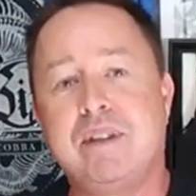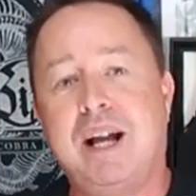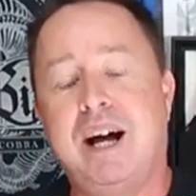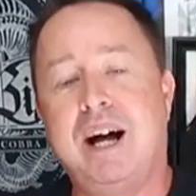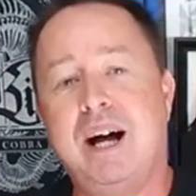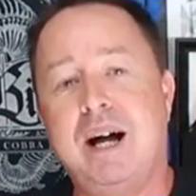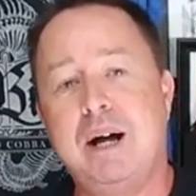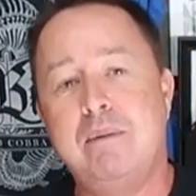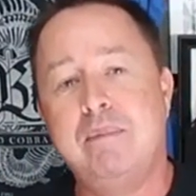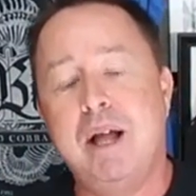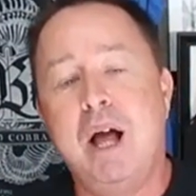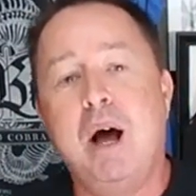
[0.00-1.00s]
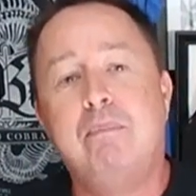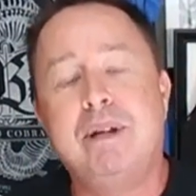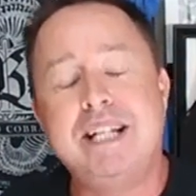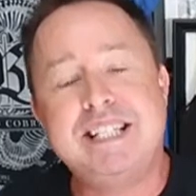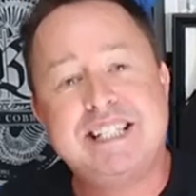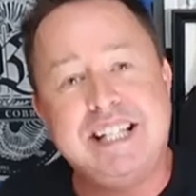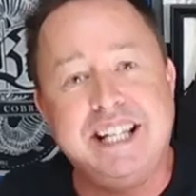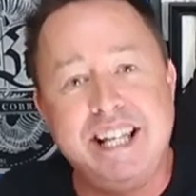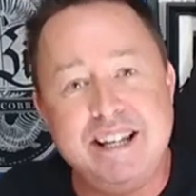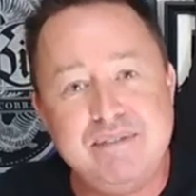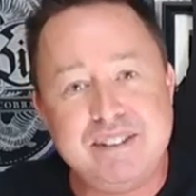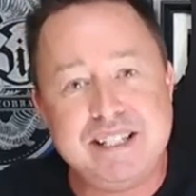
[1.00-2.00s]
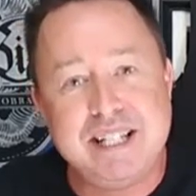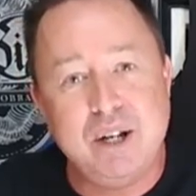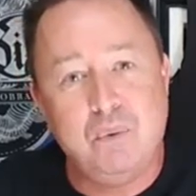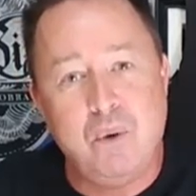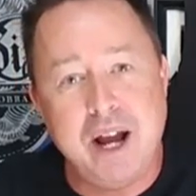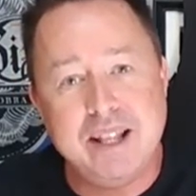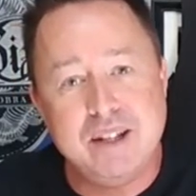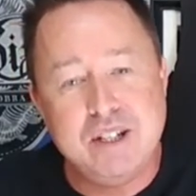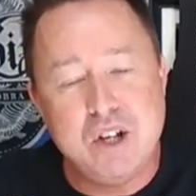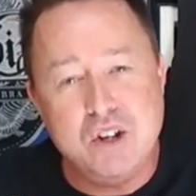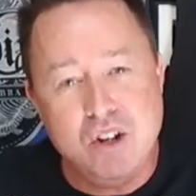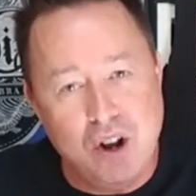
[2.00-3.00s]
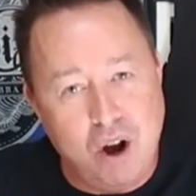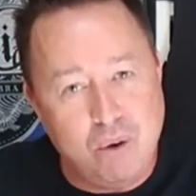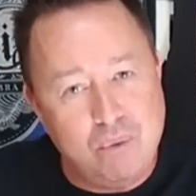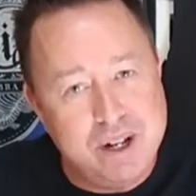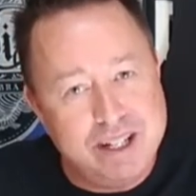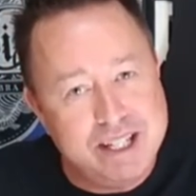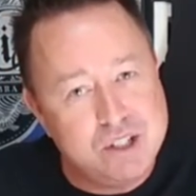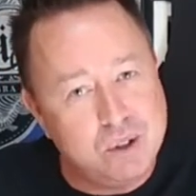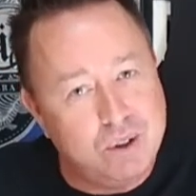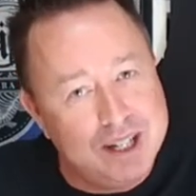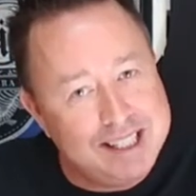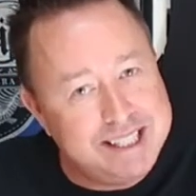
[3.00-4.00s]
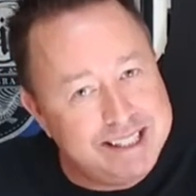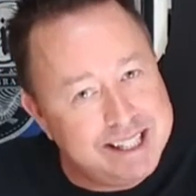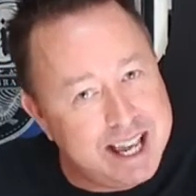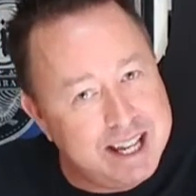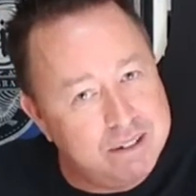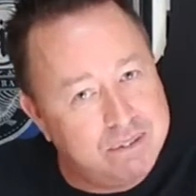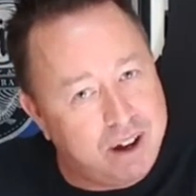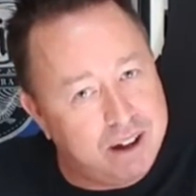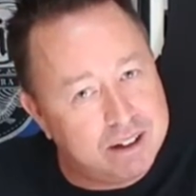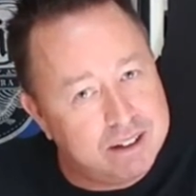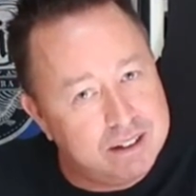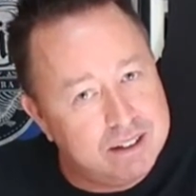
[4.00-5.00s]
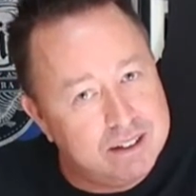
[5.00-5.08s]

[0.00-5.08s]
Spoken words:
But it's delivered in a way that you're not really sure, is he saying fuck?